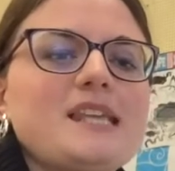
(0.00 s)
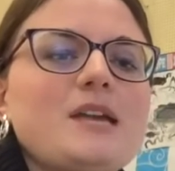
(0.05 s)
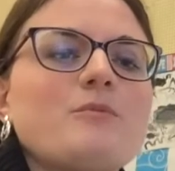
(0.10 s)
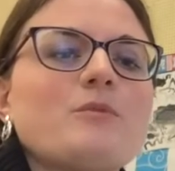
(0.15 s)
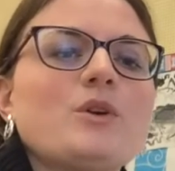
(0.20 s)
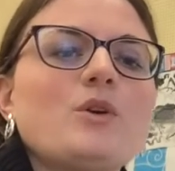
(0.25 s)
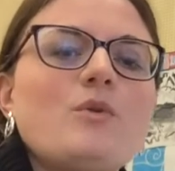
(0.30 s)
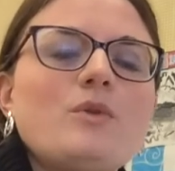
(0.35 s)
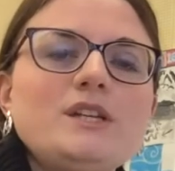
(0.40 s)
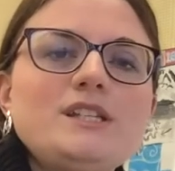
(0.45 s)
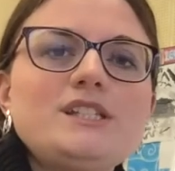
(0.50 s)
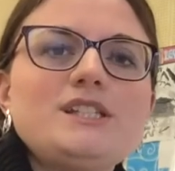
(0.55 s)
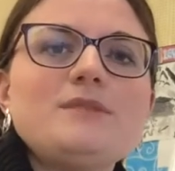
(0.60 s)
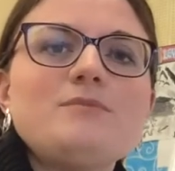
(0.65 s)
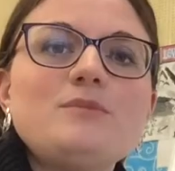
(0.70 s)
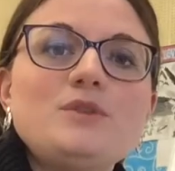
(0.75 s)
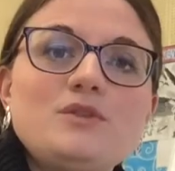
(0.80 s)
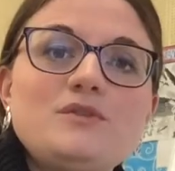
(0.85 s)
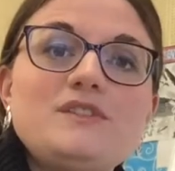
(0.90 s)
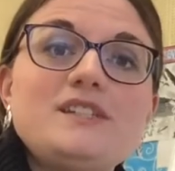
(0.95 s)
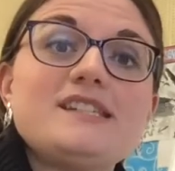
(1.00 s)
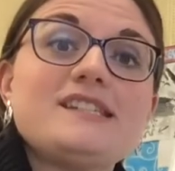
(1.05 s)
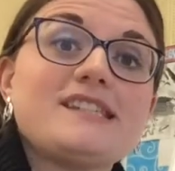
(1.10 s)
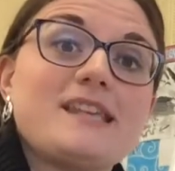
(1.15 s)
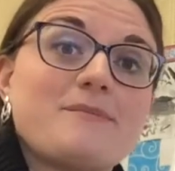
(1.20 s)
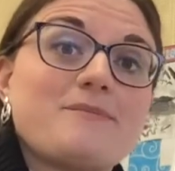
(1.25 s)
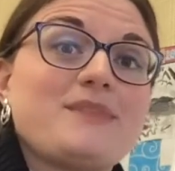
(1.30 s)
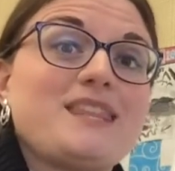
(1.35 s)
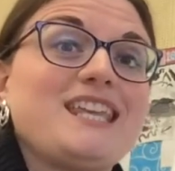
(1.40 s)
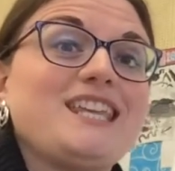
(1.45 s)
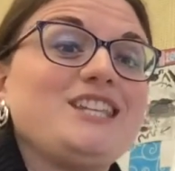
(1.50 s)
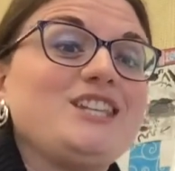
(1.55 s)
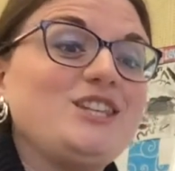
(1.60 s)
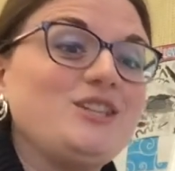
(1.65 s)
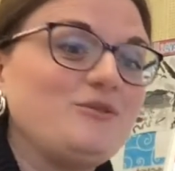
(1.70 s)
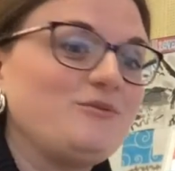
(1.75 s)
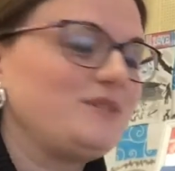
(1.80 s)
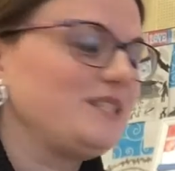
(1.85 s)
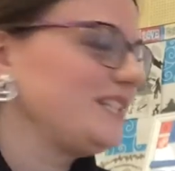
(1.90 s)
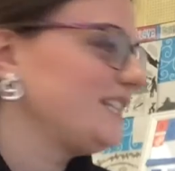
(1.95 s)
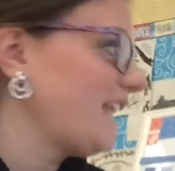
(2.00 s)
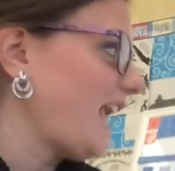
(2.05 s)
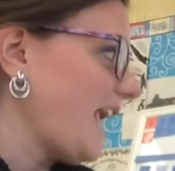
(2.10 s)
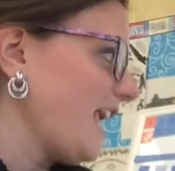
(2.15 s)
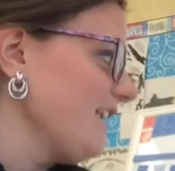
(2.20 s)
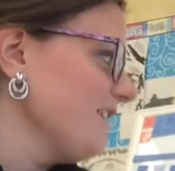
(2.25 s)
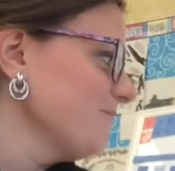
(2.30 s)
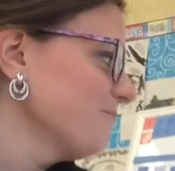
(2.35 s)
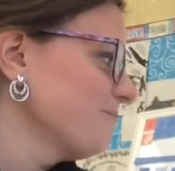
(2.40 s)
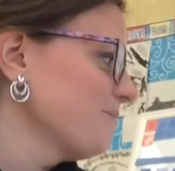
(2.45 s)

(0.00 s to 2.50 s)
And we're going to move to something new today